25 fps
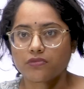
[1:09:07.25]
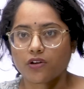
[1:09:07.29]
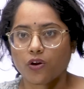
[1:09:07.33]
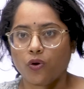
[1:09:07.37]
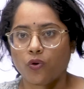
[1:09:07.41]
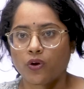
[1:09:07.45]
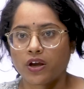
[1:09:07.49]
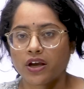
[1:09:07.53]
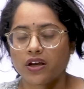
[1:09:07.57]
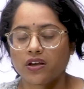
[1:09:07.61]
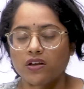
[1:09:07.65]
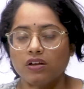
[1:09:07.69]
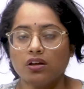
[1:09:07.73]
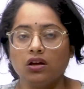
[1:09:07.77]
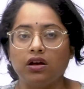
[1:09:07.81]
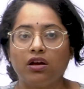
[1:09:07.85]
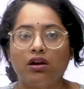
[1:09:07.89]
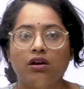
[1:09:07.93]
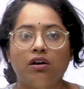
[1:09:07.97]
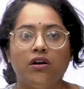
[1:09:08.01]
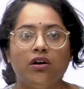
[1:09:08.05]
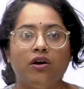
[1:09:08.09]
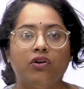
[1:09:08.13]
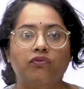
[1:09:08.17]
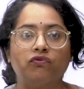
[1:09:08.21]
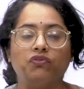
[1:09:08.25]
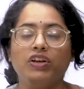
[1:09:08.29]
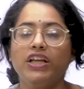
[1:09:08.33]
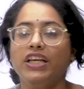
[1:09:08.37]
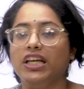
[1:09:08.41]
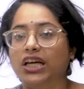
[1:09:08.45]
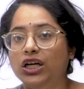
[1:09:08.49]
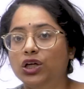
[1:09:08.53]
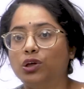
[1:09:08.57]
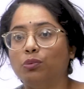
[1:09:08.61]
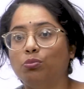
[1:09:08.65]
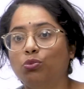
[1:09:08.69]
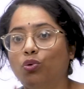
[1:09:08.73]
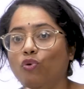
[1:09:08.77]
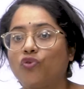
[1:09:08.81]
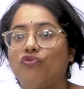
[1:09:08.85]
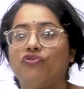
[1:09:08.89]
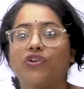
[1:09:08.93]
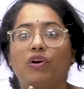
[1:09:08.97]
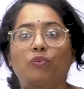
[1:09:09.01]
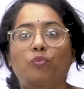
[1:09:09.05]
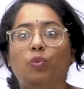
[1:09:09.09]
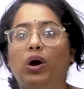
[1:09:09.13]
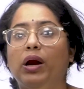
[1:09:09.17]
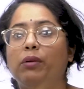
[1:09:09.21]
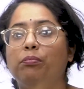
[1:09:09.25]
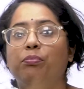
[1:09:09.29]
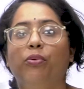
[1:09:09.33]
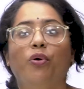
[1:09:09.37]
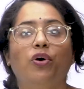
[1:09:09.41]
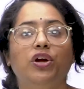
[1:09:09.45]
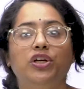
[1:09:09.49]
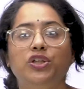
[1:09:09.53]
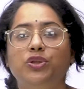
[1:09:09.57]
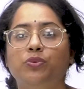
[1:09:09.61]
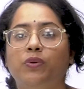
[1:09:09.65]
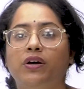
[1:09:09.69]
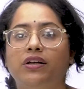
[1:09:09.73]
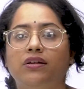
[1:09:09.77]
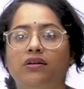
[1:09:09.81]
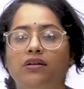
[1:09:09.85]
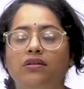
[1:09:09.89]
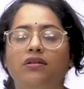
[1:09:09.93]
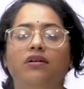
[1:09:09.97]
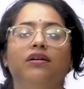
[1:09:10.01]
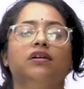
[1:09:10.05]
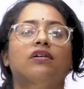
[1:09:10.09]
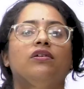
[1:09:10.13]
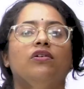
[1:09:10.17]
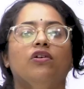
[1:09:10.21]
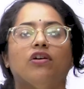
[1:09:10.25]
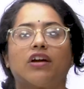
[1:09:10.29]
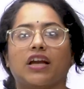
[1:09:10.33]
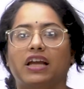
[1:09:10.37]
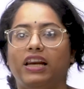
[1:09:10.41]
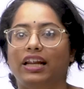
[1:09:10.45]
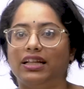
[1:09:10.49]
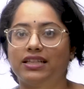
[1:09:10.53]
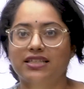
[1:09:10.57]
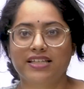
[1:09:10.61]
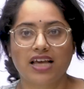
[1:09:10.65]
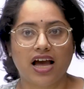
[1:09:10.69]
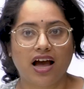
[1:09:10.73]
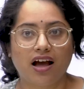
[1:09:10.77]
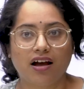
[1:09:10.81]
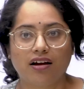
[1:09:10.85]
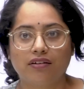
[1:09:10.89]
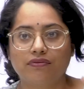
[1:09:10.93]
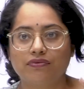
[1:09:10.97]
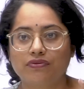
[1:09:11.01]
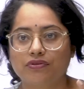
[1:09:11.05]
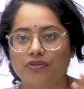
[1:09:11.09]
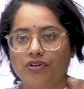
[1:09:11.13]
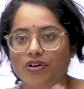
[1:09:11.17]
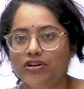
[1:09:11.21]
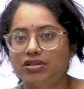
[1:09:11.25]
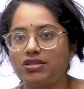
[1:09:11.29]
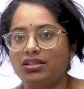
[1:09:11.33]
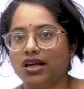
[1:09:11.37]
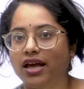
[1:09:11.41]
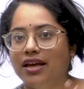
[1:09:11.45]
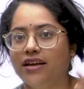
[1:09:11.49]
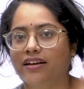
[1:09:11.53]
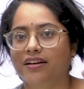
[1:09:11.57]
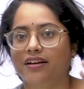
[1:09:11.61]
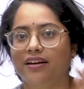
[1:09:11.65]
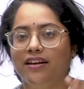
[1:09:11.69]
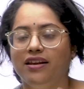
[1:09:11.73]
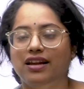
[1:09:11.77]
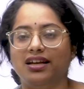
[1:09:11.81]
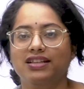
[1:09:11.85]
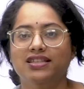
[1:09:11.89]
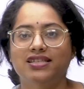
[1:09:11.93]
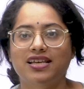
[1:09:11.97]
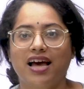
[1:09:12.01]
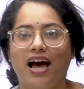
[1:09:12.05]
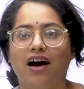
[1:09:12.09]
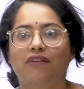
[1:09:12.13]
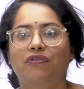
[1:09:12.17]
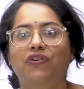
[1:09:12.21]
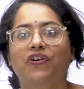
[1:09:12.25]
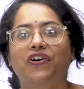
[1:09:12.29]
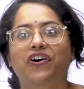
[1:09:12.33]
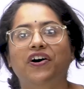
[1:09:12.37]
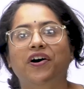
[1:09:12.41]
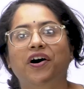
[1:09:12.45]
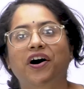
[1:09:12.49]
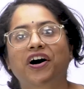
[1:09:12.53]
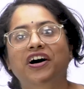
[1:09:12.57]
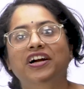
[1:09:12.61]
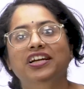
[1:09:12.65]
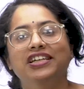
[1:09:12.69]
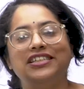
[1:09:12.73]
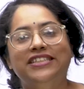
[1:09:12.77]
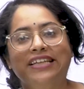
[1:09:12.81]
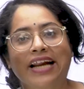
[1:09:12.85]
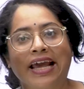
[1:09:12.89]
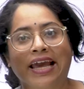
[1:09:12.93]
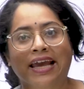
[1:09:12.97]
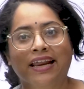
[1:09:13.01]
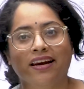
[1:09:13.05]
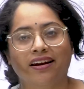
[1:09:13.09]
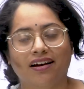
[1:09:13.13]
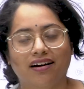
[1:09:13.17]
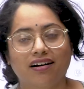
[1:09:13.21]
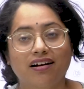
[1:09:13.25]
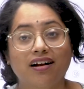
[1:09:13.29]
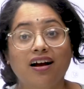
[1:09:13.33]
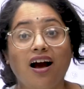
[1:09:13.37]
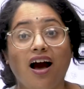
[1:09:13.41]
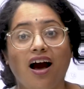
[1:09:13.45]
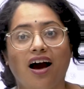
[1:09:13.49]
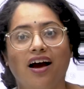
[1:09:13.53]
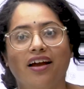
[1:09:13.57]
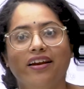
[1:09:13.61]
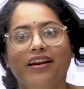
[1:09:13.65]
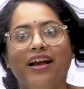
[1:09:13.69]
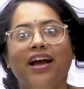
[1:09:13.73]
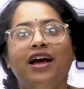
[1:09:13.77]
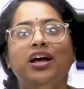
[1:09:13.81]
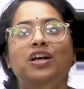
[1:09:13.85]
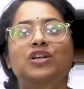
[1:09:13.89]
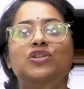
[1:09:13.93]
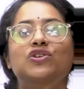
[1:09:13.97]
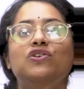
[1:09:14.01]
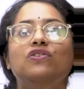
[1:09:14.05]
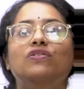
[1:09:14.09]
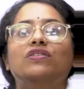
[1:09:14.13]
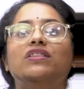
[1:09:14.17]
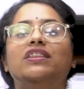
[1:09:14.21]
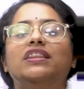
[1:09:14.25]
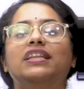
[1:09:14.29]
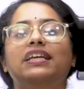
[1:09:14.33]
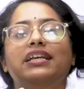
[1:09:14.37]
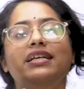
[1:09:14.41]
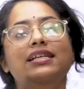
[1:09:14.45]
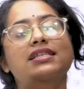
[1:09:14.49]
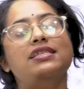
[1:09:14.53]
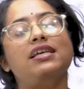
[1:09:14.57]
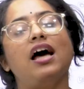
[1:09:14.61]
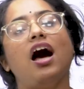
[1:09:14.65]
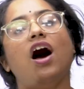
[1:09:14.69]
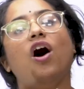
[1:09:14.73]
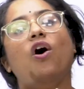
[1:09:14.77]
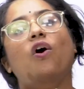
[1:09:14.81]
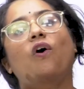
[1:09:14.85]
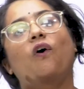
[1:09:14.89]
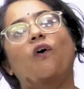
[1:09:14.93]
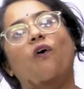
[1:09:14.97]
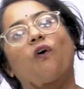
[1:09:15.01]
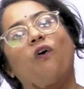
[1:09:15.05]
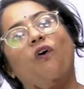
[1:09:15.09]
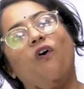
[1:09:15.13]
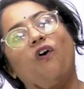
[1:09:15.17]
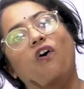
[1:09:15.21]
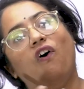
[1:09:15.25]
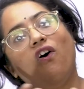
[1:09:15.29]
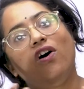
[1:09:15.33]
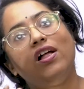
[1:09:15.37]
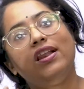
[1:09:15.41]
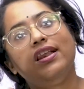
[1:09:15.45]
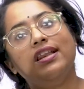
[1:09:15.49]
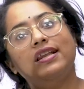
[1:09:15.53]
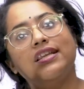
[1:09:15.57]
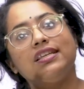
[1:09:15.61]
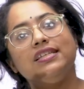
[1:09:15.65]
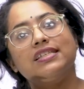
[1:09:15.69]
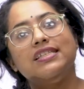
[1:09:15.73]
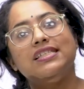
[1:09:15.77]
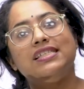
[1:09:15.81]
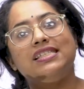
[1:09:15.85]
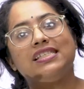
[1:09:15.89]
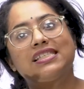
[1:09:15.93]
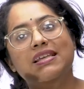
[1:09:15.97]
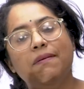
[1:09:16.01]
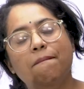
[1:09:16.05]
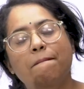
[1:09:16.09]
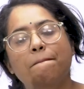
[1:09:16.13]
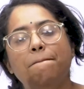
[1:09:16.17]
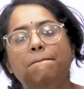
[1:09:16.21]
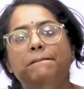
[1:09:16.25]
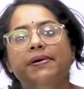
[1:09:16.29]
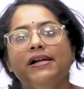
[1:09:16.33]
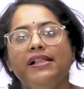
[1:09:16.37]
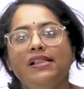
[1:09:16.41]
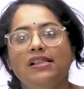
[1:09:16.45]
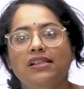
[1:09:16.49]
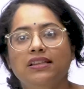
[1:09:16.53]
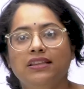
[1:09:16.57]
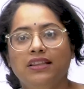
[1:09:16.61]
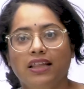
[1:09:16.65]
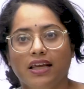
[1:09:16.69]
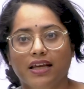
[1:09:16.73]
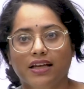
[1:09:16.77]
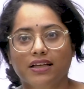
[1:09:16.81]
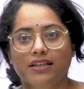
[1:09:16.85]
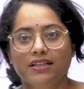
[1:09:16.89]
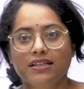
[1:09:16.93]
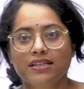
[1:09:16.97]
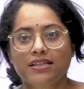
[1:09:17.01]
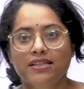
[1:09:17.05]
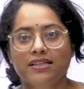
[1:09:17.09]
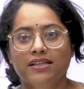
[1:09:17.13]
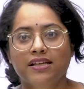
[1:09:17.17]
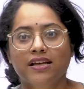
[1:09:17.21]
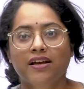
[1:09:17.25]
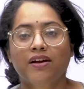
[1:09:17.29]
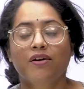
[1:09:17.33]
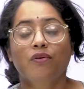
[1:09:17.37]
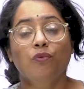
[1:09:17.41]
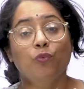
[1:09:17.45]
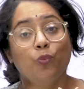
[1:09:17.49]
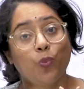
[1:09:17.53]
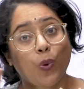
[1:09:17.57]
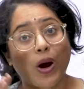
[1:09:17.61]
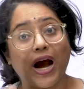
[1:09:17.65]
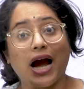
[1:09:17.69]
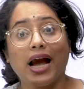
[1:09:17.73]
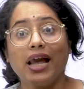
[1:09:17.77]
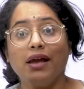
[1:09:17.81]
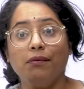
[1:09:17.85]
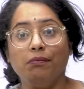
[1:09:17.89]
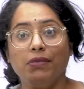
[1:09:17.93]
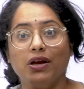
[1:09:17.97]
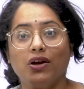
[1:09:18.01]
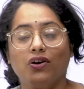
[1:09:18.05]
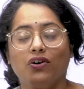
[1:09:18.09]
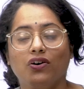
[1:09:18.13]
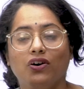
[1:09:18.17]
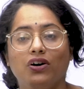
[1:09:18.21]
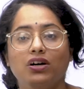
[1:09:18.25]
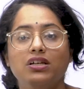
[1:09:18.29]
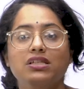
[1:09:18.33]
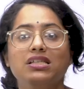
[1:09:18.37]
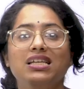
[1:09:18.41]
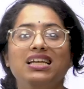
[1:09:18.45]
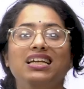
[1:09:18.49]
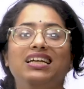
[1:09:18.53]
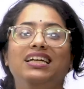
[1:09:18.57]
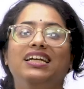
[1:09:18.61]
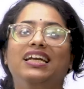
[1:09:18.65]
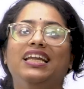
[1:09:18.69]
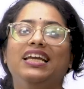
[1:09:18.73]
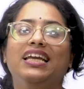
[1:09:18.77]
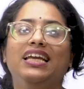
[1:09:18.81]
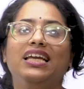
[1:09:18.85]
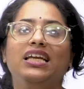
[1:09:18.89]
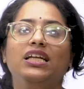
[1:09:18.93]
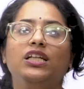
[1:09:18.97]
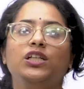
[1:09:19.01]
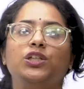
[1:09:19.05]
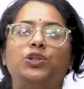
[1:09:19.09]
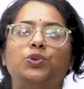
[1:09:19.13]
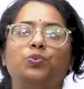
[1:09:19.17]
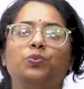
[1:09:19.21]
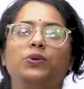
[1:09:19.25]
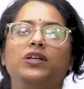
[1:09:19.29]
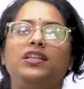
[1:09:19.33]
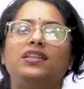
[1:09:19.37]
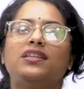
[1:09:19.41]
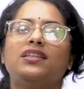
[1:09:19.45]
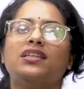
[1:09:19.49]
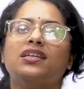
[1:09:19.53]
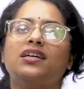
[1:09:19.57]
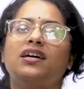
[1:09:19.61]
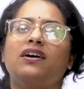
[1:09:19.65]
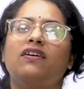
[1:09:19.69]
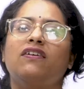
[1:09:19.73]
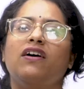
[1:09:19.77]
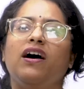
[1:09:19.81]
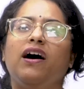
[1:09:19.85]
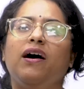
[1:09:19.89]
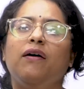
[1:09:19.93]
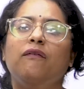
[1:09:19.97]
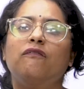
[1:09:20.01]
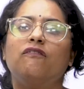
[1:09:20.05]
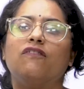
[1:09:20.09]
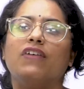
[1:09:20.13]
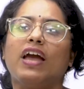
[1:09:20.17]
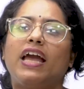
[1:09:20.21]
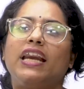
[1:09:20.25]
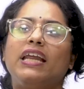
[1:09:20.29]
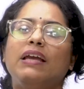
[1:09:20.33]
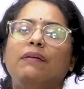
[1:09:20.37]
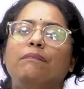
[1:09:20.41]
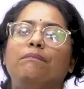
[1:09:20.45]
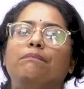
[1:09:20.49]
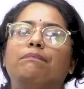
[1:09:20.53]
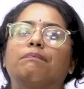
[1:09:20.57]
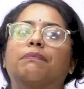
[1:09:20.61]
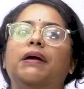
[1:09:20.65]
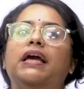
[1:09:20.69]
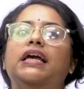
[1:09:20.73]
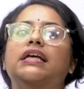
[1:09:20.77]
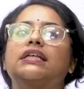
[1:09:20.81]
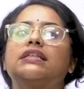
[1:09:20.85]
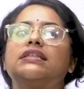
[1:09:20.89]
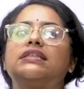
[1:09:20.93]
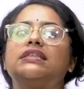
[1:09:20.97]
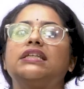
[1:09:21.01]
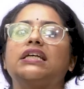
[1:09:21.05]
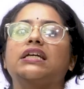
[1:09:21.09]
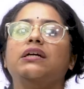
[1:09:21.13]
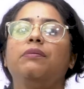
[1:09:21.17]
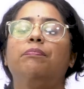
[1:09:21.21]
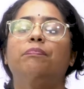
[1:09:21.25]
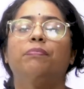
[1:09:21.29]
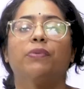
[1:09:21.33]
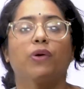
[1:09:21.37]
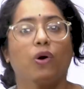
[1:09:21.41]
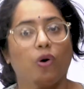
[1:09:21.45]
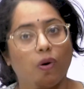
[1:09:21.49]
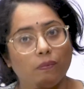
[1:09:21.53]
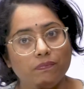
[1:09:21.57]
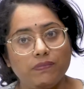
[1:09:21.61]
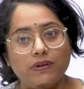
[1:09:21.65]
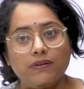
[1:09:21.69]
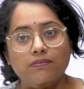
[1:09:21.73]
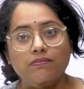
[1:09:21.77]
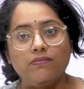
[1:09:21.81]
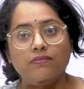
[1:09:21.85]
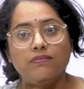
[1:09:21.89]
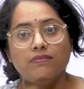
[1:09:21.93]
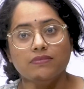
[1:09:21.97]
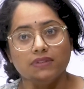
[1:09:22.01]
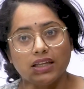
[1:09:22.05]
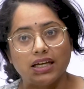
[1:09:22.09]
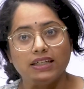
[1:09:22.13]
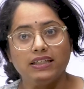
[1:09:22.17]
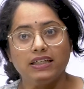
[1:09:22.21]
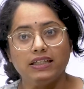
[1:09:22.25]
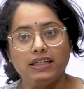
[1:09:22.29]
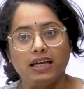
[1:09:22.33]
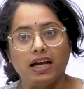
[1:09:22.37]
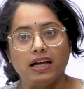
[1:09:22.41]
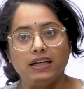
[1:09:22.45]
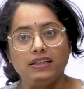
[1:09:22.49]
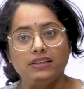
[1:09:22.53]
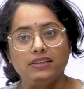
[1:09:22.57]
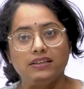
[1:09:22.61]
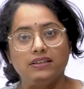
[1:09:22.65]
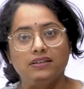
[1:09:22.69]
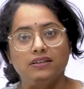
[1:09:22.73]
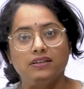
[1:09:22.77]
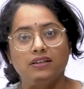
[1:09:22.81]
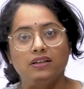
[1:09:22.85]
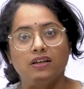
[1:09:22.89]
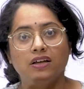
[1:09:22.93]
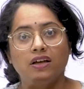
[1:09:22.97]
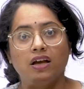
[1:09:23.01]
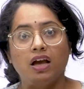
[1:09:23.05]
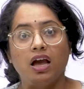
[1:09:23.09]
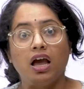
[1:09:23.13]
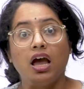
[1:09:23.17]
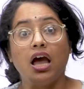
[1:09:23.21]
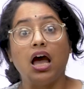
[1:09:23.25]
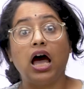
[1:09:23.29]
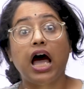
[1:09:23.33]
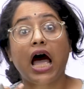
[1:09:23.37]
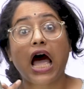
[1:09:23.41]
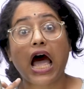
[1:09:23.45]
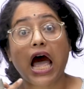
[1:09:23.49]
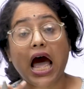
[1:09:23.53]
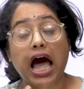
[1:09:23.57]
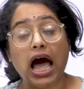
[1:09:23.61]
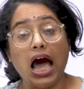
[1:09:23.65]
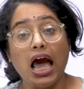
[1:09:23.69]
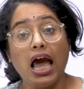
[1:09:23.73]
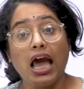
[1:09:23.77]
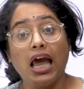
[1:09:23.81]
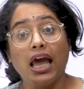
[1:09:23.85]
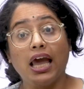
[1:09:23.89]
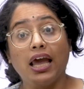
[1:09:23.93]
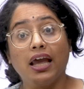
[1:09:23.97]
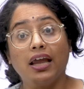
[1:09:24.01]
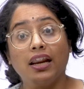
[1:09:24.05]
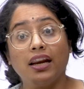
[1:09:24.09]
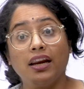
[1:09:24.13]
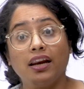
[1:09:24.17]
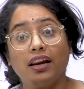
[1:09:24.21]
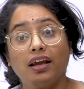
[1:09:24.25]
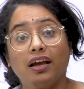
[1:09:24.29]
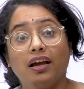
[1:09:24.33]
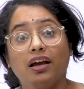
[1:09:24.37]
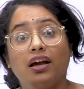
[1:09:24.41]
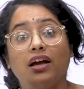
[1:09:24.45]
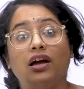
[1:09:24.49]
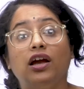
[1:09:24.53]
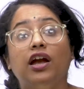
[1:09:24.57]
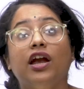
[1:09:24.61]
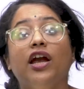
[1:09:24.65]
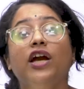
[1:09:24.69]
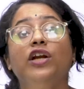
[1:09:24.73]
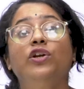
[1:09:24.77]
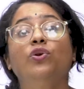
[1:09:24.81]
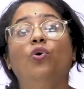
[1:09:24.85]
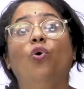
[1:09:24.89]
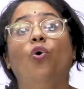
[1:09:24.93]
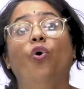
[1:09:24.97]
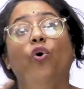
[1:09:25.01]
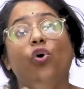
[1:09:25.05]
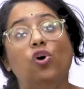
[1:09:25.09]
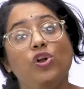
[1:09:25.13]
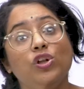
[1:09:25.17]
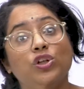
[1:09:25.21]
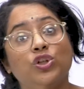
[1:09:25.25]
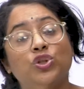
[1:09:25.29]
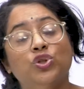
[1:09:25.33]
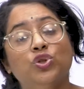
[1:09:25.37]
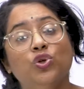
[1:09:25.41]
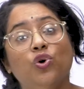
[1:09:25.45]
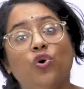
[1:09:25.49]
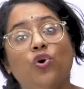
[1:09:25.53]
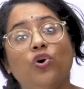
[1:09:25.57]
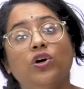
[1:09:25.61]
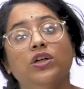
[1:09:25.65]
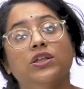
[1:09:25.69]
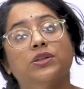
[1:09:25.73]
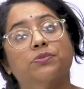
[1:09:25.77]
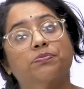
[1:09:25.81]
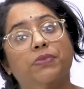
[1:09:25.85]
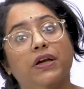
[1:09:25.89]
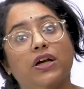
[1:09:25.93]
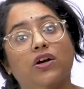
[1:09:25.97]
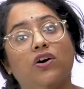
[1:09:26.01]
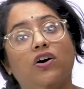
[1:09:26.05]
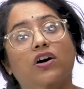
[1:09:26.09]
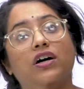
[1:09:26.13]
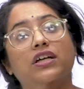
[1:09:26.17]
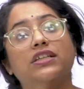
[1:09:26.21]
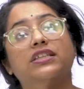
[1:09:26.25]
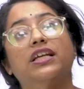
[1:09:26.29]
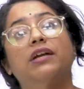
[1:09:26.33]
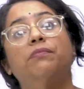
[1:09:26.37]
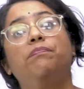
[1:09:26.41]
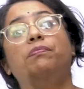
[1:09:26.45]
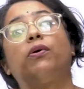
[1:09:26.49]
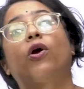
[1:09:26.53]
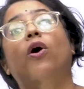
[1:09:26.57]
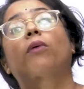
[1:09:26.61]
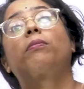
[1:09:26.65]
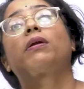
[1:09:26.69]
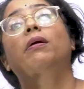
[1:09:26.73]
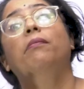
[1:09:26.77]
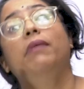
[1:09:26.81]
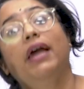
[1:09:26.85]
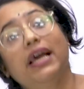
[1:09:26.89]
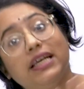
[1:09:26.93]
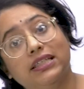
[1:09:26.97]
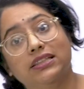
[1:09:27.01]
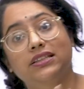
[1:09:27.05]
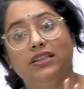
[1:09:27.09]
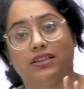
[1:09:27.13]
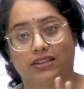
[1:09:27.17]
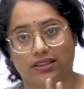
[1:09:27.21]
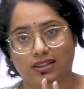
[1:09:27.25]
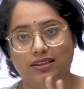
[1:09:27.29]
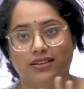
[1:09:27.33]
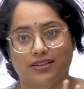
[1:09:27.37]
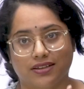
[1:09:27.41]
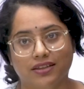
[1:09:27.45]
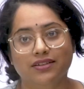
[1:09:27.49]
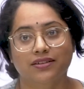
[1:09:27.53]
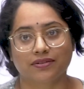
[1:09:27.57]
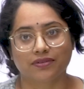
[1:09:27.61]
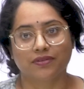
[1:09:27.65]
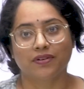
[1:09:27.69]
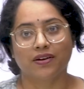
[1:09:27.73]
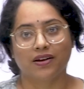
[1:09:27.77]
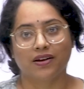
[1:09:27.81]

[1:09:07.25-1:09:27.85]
Okay. We need to move from one point to another. Okay, let's have a cycle. Let's have a train, a car. So these are all simple things. Why? Because it deals with a very basic problem that it has. And it also is because that problem exists.